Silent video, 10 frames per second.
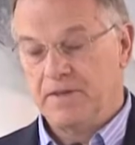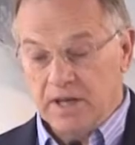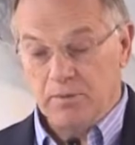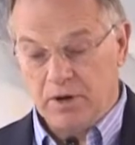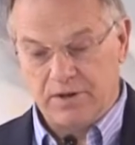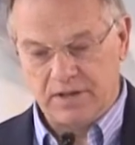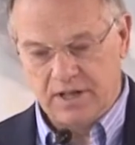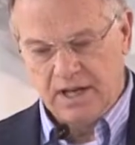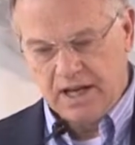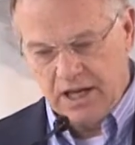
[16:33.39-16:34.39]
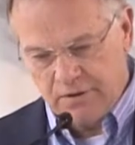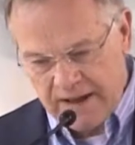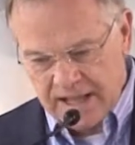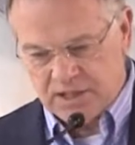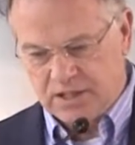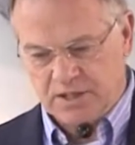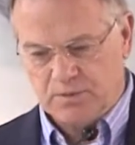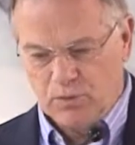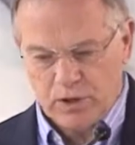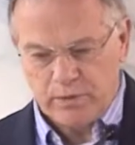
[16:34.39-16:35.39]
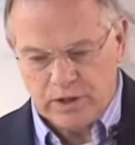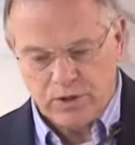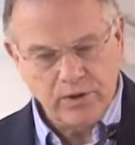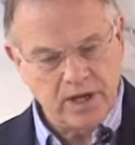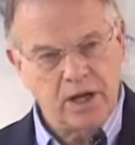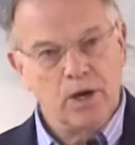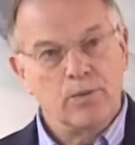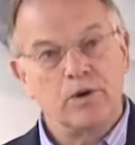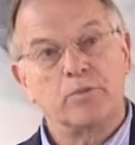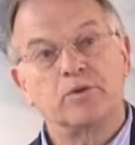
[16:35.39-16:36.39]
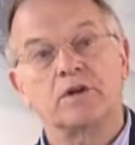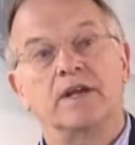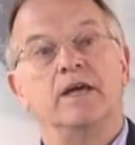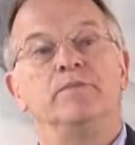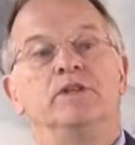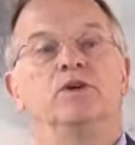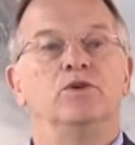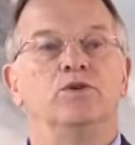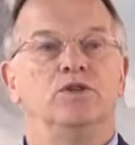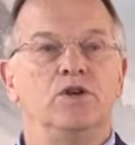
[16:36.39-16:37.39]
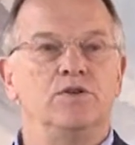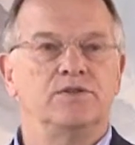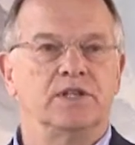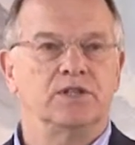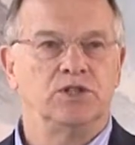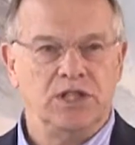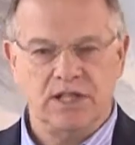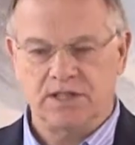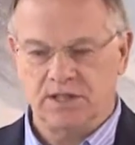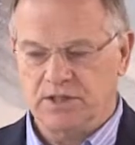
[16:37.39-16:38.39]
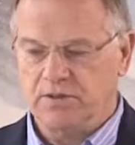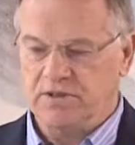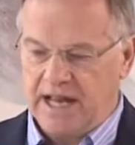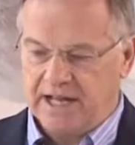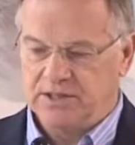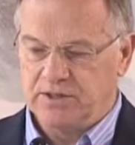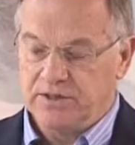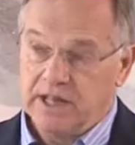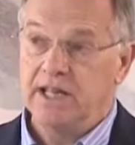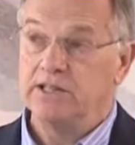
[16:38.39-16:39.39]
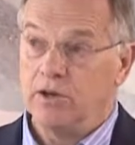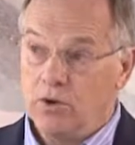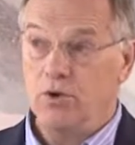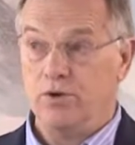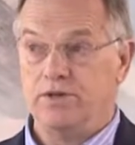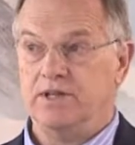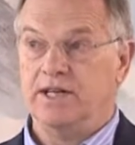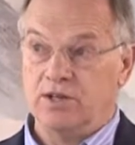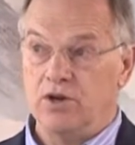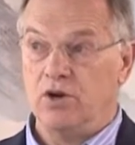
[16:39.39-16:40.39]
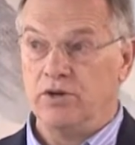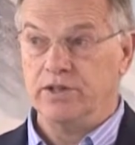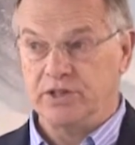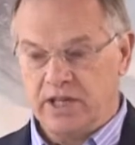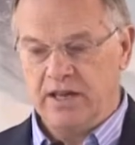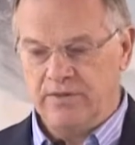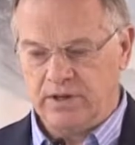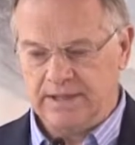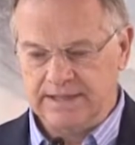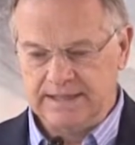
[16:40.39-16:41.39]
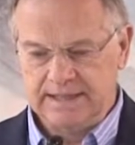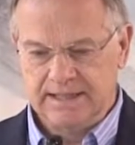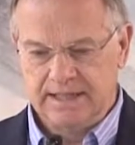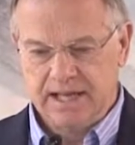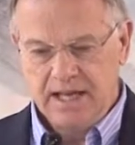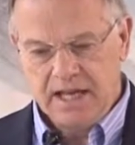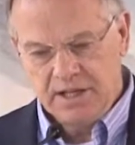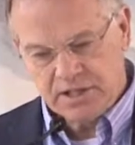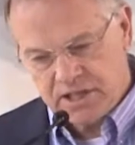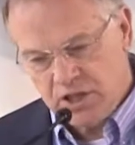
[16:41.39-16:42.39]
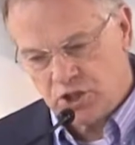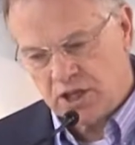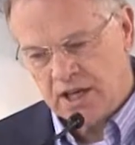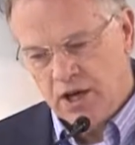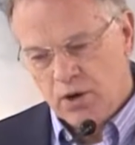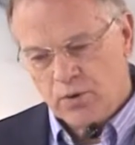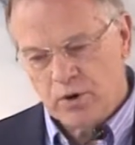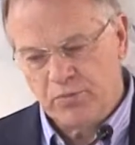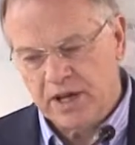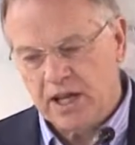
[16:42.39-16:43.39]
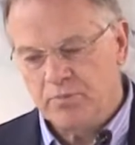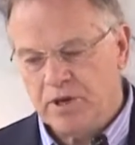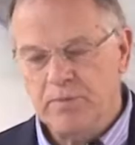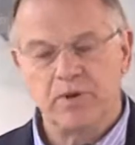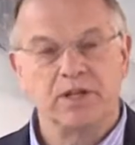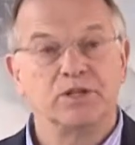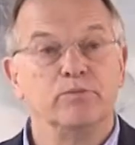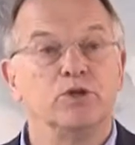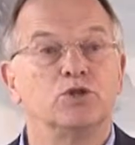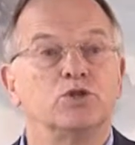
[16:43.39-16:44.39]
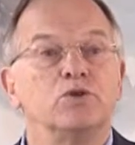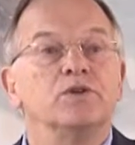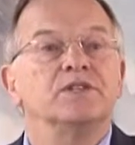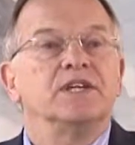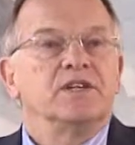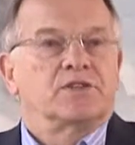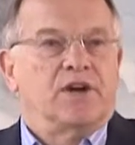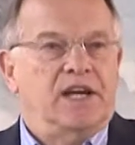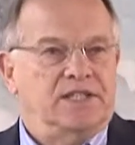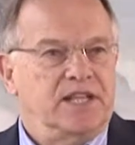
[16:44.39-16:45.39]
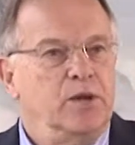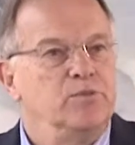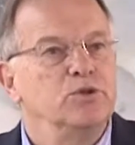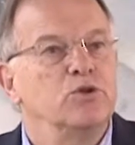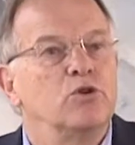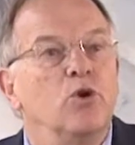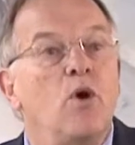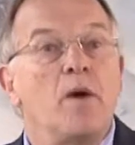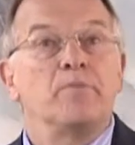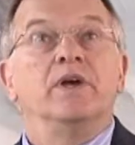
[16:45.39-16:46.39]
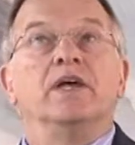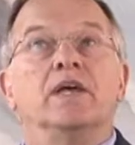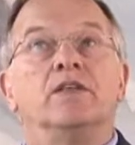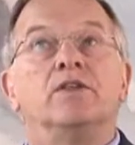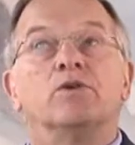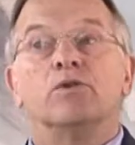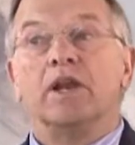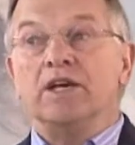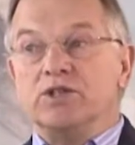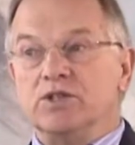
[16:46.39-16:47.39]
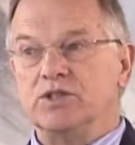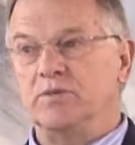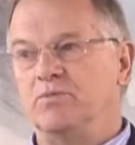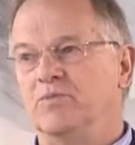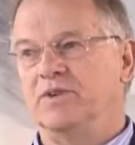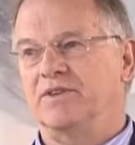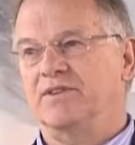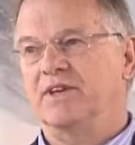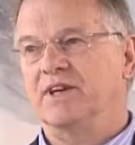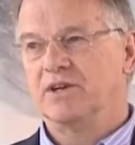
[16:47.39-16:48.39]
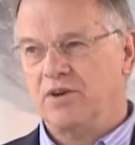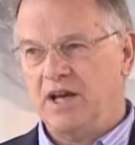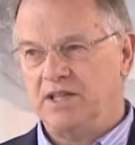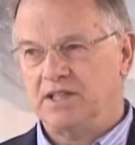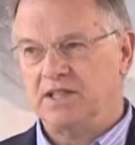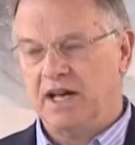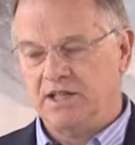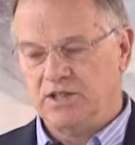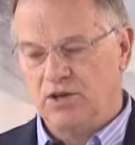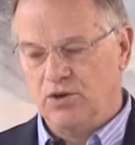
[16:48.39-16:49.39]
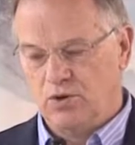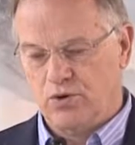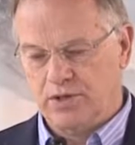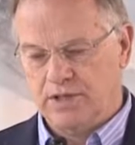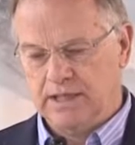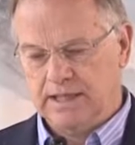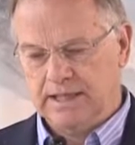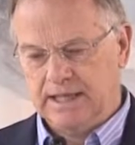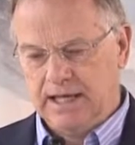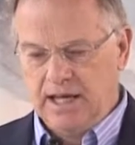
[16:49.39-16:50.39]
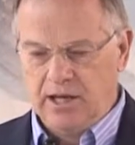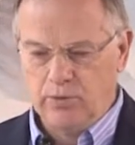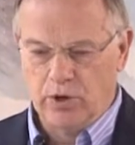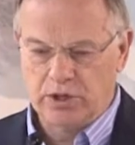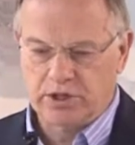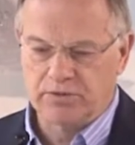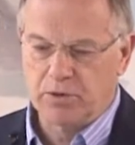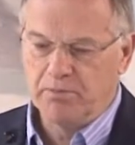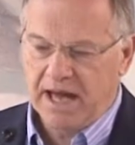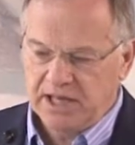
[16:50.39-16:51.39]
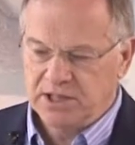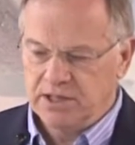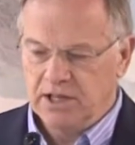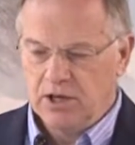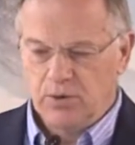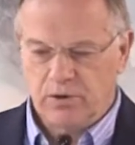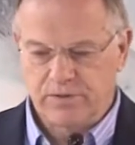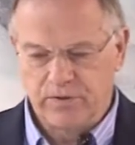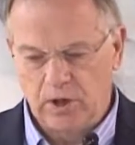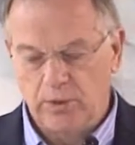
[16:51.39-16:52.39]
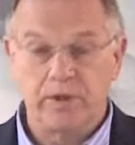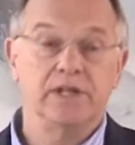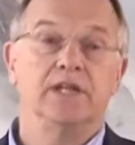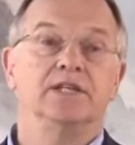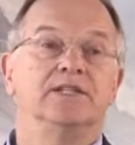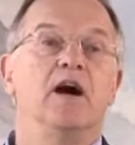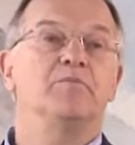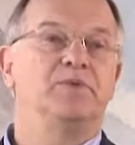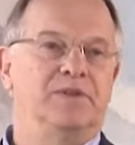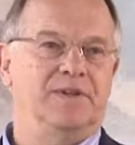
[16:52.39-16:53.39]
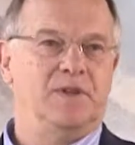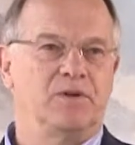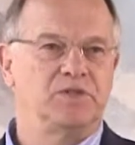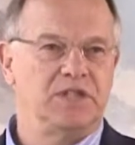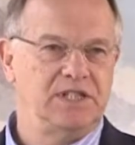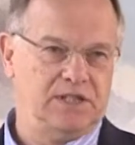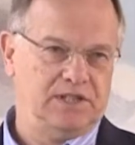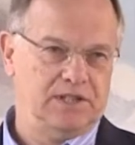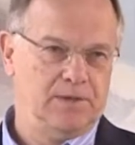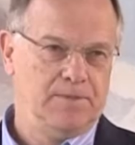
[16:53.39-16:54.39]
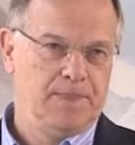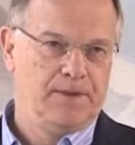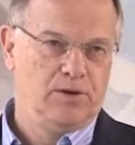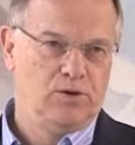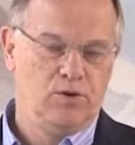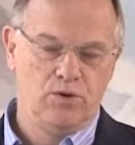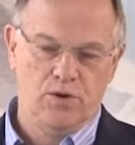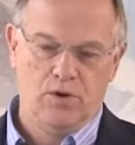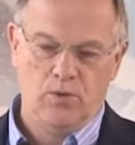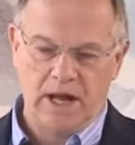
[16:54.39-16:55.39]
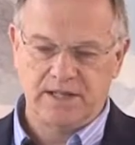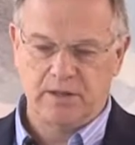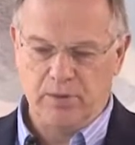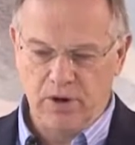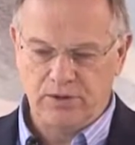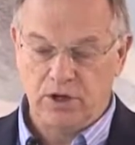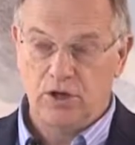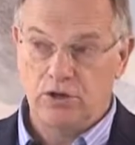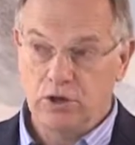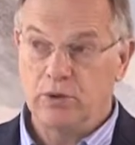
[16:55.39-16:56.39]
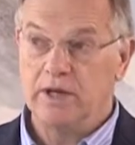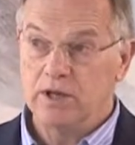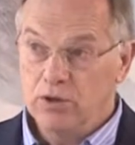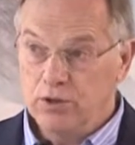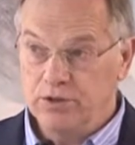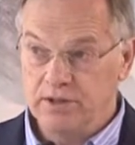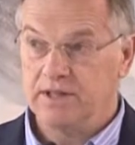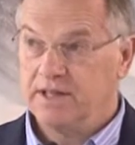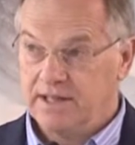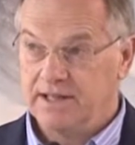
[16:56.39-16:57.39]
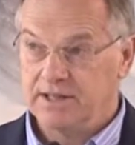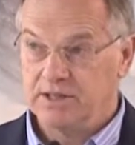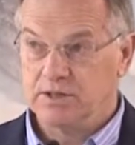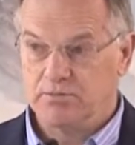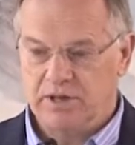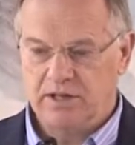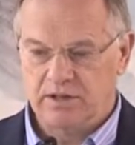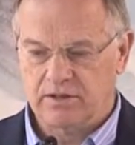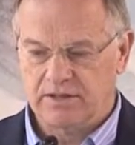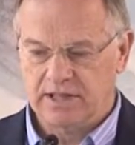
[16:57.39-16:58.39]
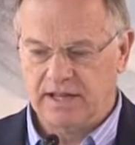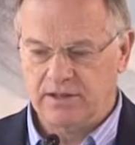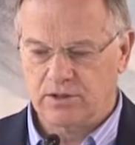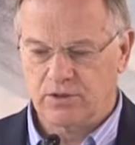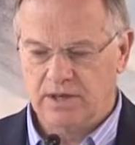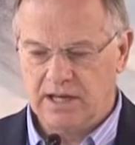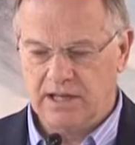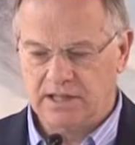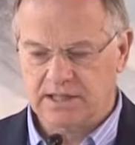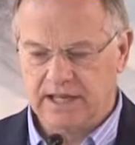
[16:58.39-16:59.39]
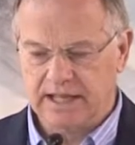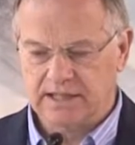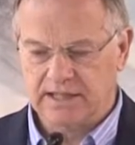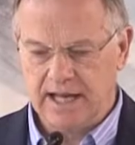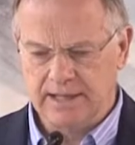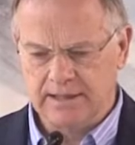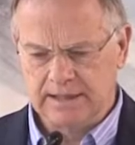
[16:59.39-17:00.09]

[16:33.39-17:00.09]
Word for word: Think about it. In evangelism, what are we doing? We are proclaiming the good news that Jesus of Nazareth is Lord and God and Savior. In teaching, we're bringing people into maturity in Christ, helping to grow up in their relationship with Christ as their Lord. In works of compassion, we're following the example of Jesus, who went about doing good, as Peter said to Cornelius in Acts 10